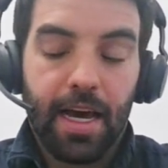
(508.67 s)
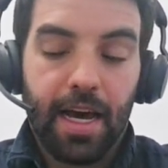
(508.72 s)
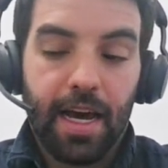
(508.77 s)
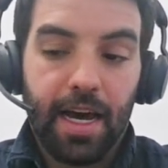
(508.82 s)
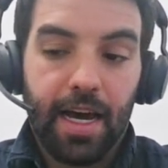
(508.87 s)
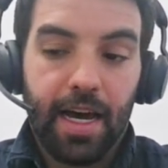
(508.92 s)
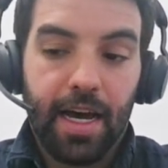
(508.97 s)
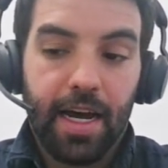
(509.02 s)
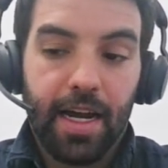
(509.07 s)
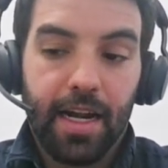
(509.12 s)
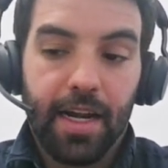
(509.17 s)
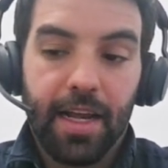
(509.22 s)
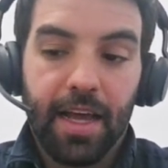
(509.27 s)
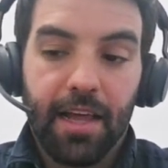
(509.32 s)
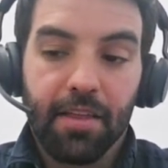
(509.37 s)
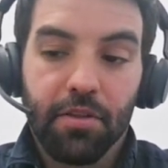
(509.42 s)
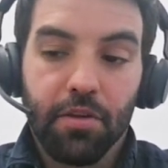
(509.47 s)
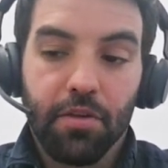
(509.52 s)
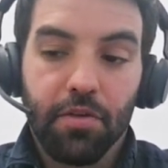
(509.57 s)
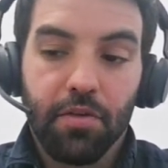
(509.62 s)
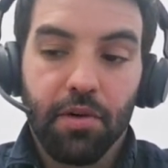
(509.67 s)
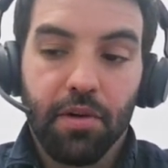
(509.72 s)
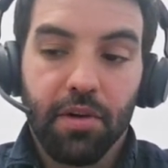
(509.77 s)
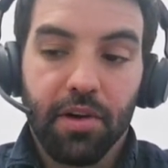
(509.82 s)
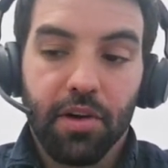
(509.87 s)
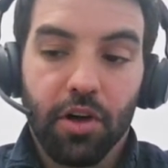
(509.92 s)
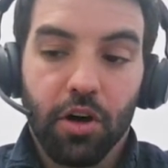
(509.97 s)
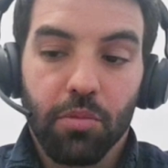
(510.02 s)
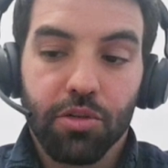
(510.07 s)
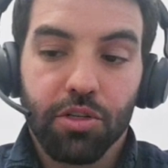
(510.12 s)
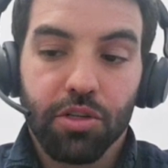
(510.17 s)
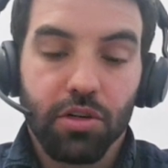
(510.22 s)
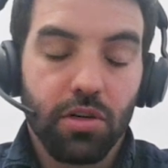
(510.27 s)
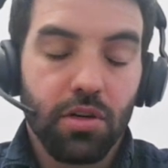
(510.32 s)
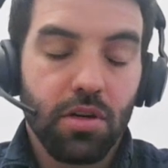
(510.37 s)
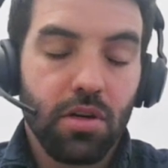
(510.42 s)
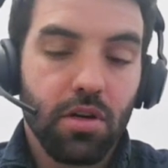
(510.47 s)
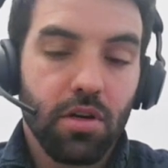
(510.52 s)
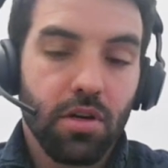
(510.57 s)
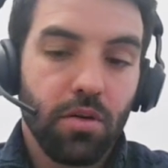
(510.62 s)
And then the third
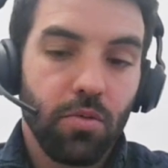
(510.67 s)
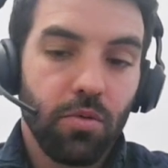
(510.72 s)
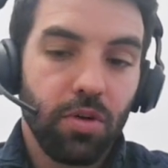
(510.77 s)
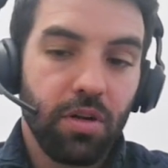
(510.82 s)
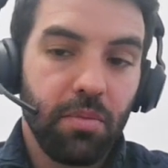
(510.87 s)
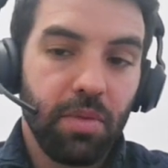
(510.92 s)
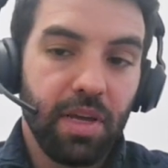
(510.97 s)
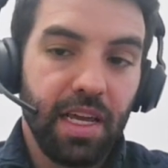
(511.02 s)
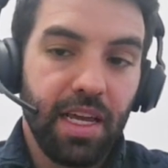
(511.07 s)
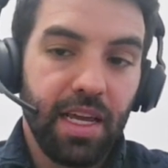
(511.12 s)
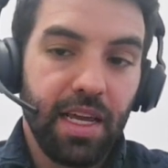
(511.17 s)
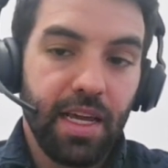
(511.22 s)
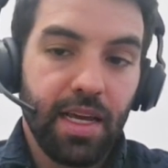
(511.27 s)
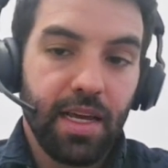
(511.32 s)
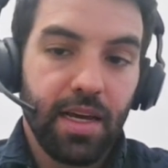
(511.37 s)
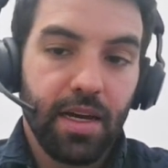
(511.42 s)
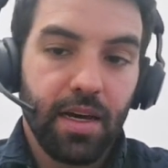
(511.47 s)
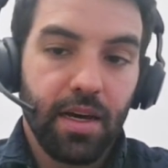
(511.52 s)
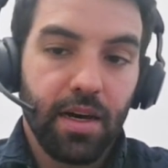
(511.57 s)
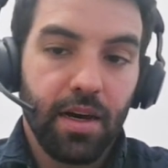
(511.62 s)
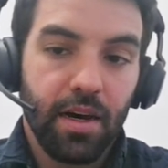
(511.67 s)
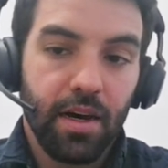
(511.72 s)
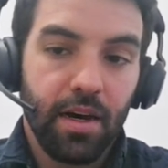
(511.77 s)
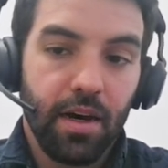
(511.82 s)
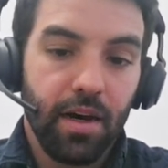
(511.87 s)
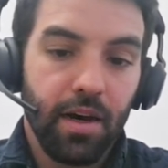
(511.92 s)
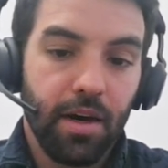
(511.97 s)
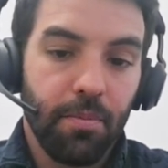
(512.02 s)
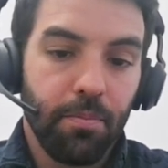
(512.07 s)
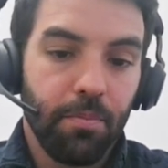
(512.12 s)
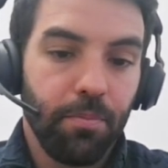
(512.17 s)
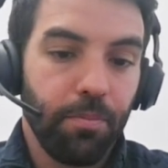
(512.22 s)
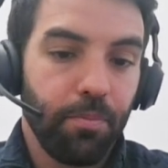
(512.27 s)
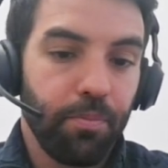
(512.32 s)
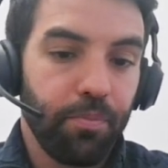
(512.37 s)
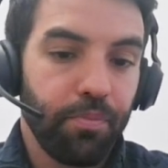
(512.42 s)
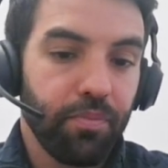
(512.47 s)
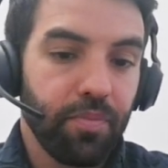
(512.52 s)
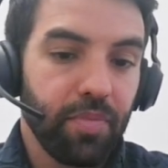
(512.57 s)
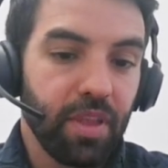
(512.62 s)
option would be
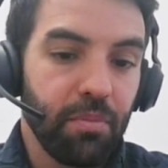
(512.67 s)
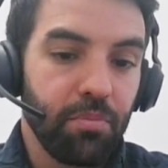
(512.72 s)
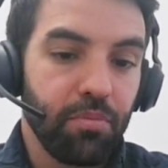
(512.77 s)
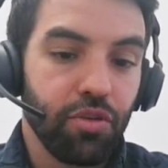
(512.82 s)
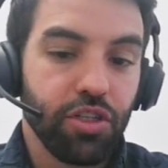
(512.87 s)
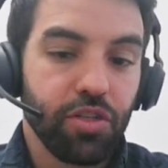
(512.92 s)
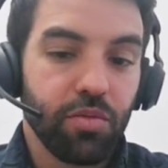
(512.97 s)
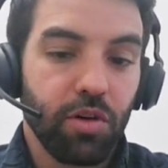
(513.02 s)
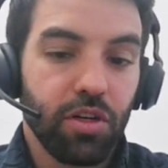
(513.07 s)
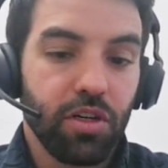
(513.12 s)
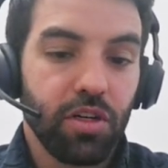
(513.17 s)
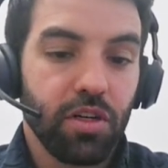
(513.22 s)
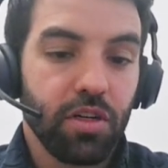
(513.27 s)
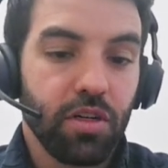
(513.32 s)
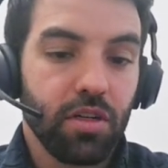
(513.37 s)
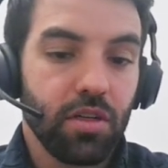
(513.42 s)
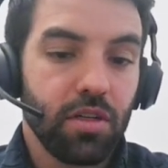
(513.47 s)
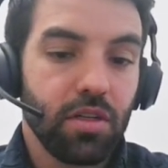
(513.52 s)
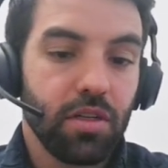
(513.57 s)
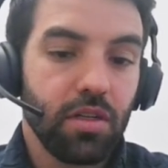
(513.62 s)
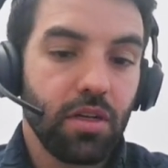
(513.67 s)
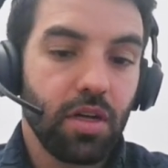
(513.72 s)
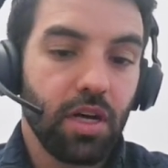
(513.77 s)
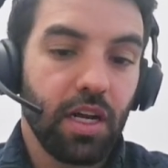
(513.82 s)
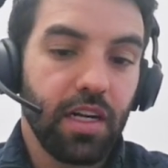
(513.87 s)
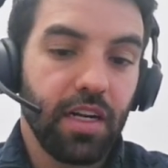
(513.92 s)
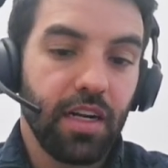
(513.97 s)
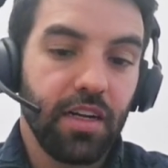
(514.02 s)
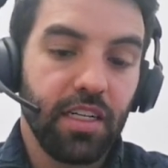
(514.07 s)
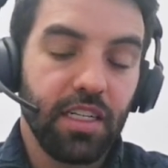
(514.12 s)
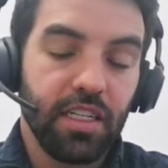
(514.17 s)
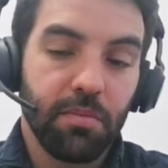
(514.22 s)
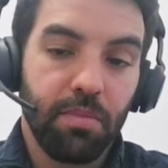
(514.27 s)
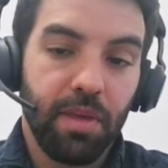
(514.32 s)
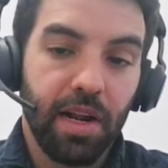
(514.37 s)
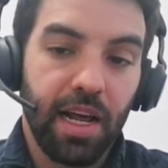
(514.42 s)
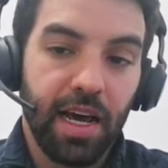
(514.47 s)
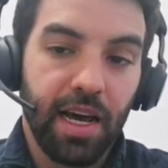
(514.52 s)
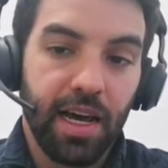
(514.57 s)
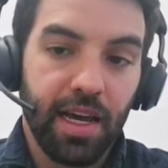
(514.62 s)
the push buttons and the
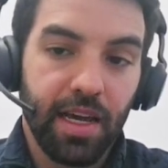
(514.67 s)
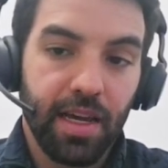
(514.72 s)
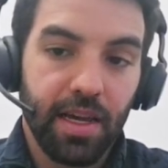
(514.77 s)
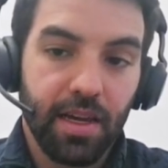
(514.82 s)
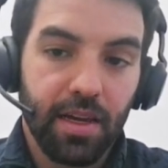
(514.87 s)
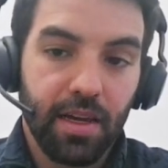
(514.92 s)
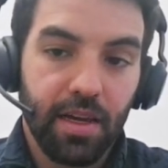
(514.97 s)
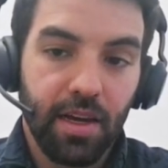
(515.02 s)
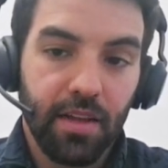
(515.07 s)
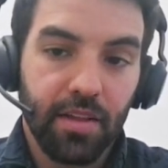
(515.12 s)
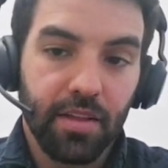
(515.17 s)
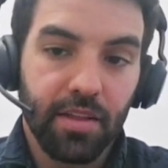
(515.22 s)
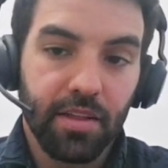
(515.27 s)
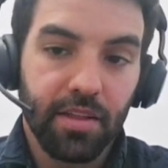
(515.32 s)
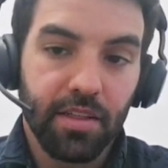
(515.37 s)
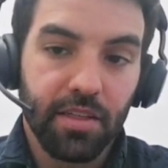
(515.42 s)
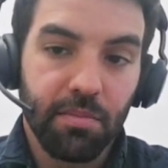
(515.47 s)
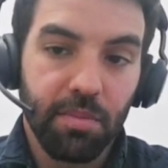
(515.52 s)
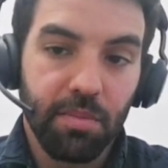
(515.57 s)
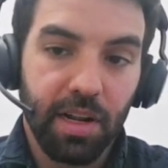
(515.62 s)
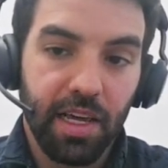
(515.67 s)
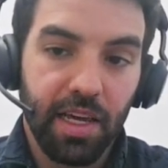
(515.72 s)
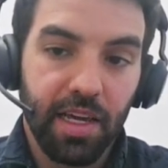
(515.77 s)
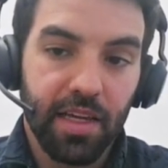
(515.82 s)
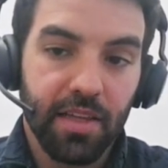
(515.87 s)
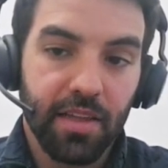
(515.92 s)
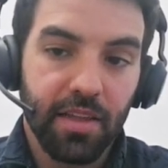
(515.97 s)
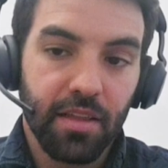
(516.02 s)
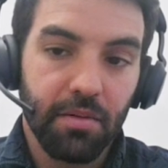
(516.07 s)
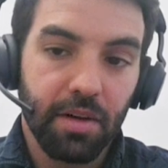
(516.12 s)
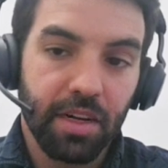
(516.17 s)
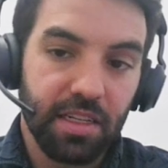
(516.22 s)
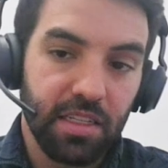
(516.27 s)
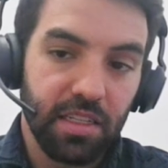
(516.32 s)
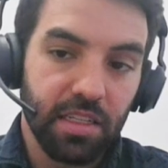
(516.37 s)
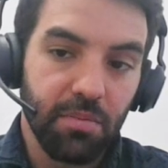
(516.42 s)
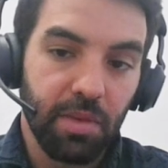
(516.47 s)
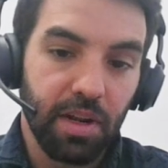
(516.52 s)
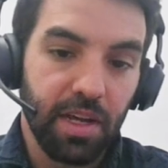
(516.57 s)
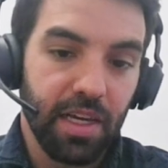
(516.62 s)
display the device
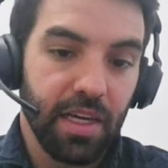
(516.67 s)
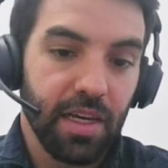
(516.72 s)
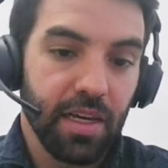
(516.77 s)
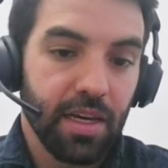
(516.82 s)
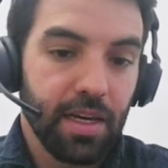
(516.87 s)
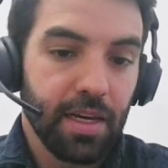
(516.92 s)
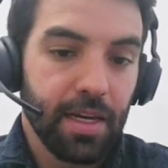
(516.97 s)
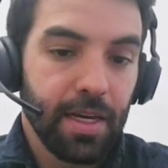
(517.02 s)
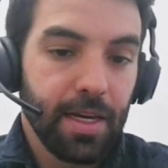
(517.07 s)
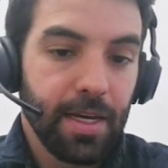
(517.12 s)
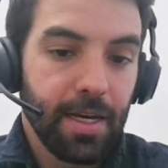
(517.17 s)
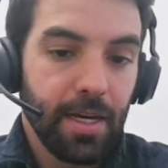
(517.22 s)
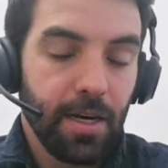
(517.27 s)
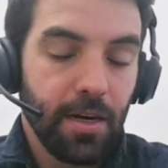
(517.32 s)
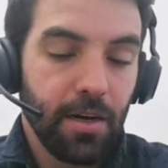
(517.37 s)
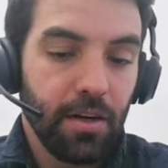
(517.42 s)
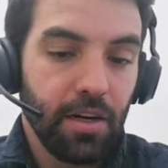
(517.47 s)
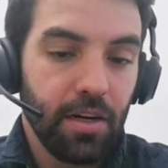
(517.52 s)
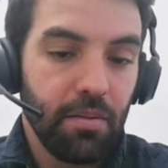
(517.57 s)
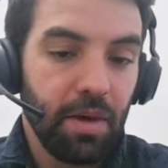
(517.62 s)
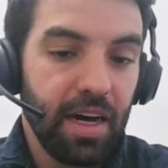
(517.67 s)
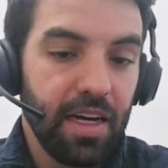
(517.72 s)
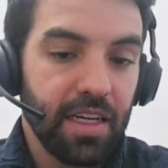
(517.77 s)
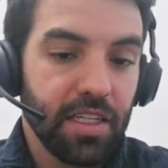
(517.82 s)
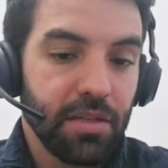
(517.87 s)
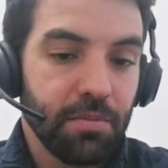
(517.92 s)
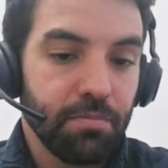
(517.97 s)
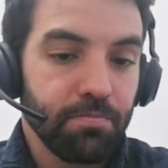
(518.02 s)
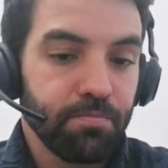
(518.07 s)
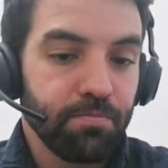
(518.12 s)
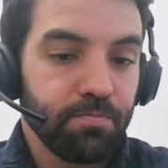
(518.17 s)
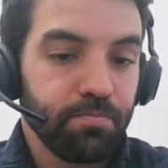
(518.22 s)
display on the device.